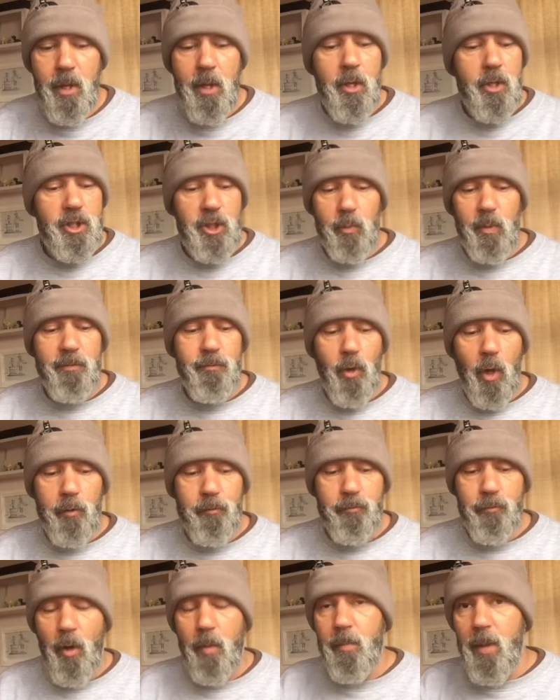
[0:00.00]
So we've gone
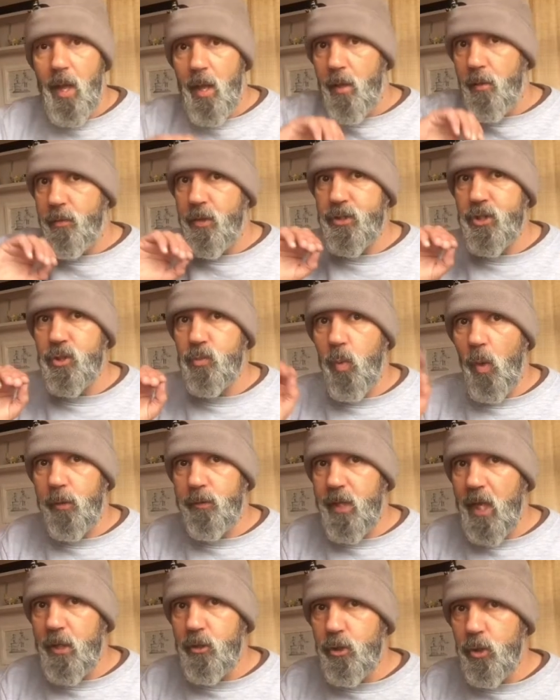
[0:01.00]
from this is what
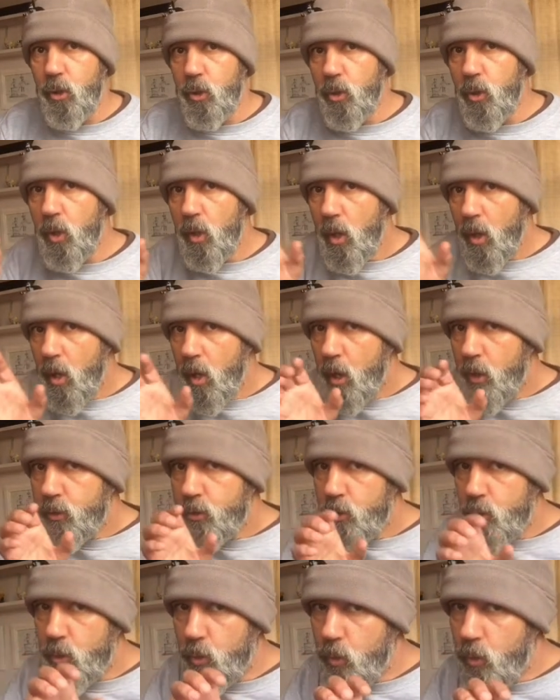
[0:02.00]
they do
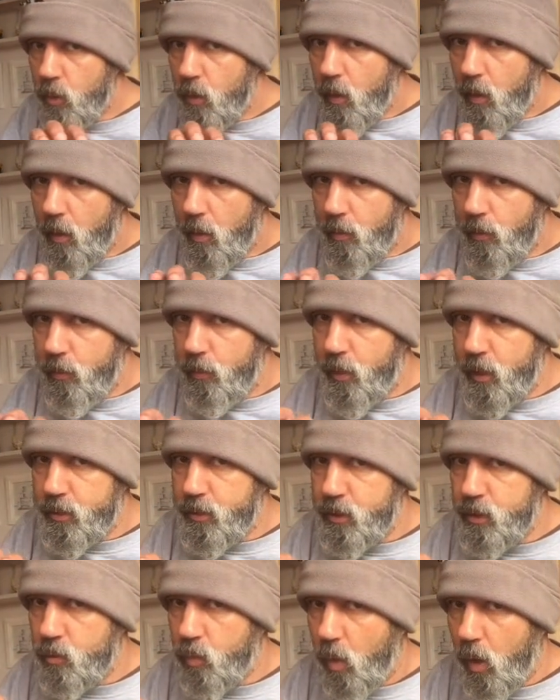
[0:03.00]
to this
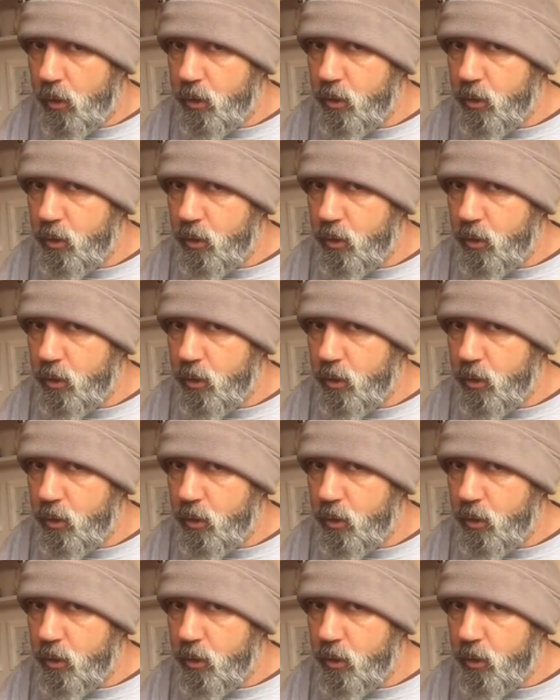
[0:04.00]
is what